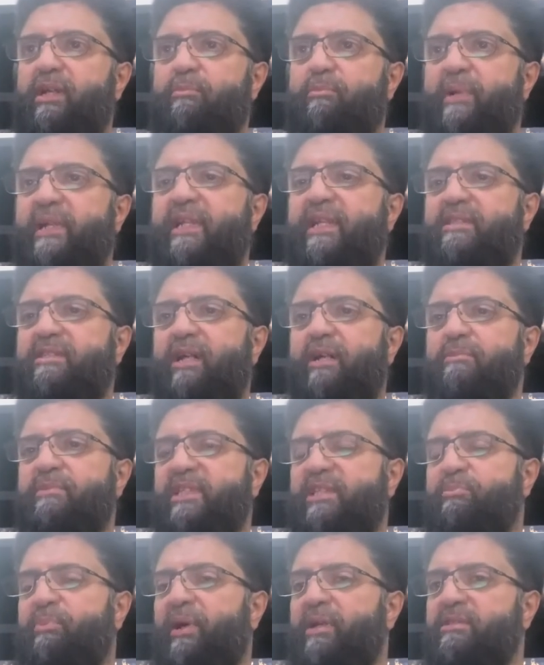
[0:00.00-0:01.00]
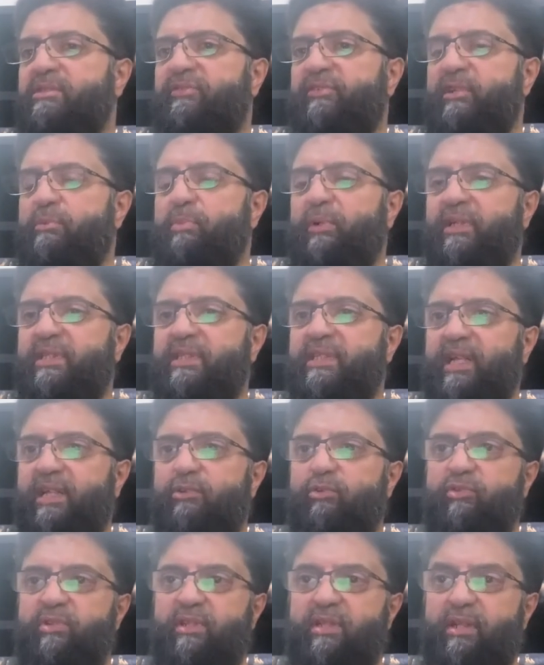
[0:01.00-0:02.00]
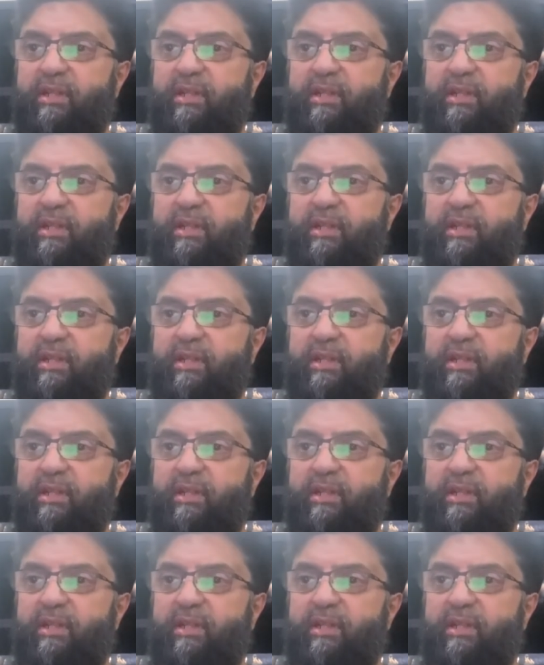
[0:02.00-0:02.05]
Many a times there's parts of your body that you n